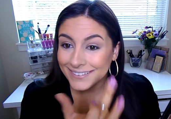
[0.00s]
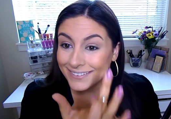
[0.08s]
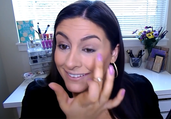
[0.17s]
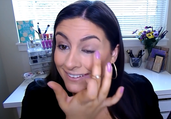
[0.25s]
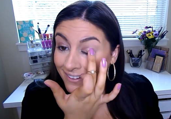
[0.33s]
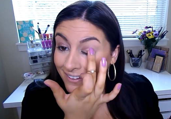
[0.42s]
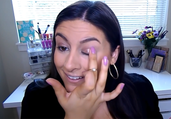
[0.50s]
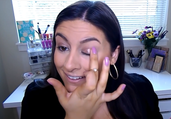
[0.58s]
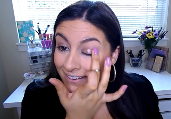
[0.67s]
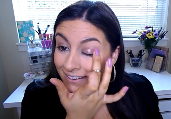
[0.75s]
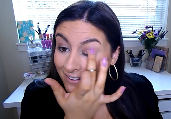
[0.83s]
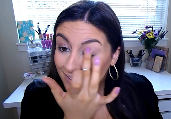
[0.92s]

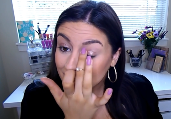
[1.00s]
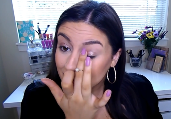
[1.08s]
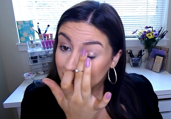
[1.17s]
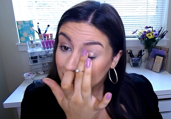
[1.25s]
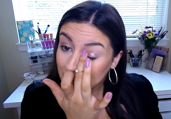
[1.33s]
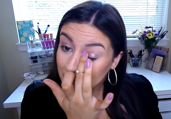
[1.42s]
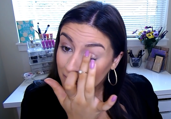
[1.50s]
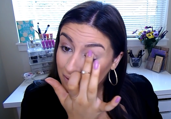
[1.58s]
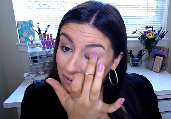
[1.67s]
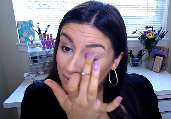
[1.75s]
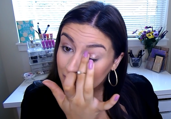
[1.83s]
[no speech]